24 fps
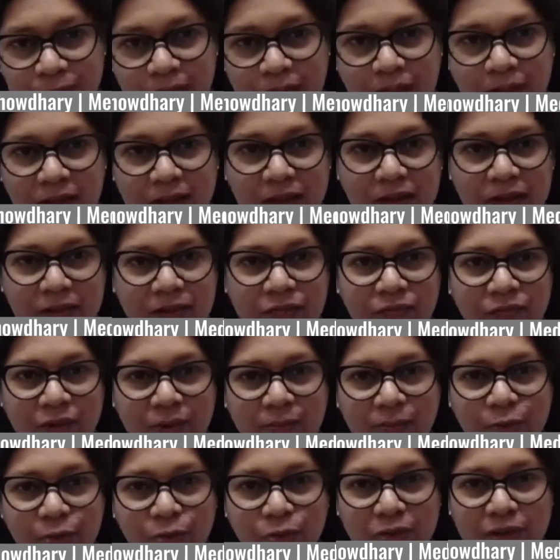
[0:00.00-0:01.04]
and
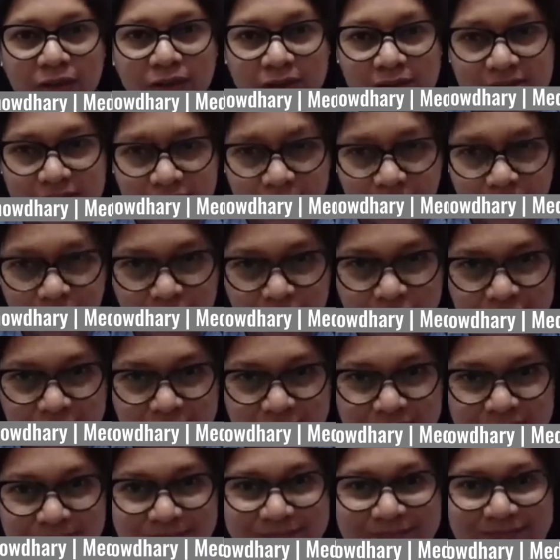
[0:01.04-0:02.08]
web only
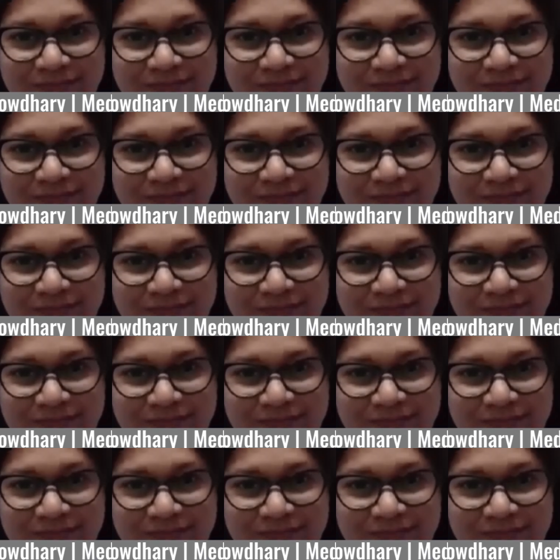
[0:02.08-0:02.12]
distribution.